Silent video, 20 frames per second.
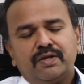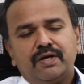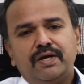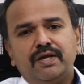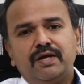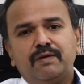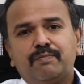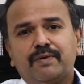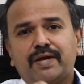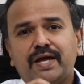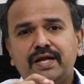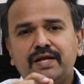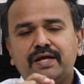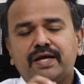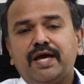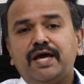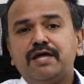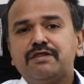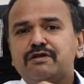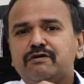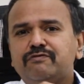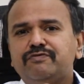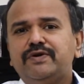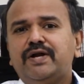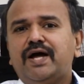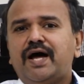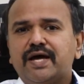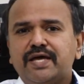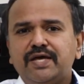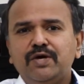In a case of an
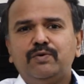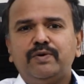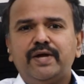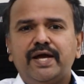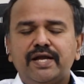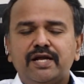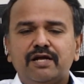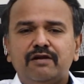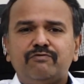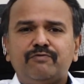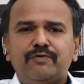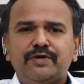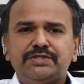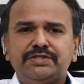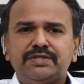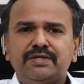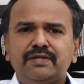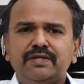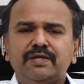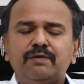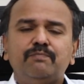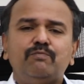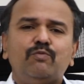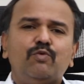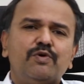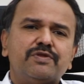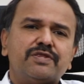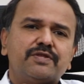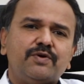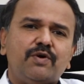acute anal fissure, the
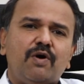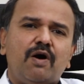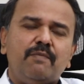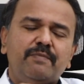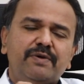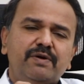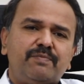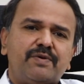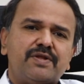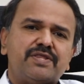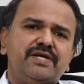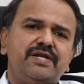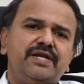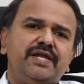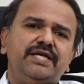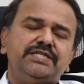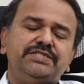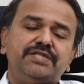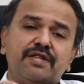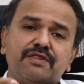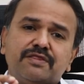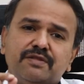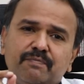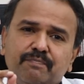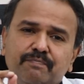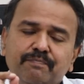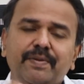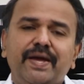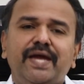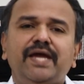most common presentation is the
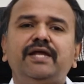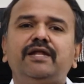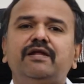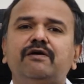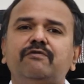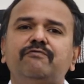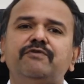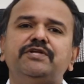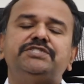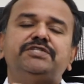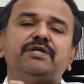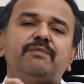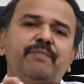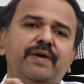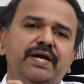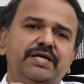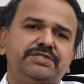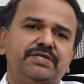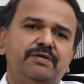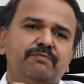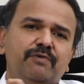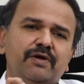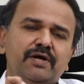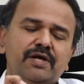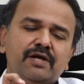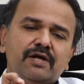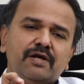pain which the patient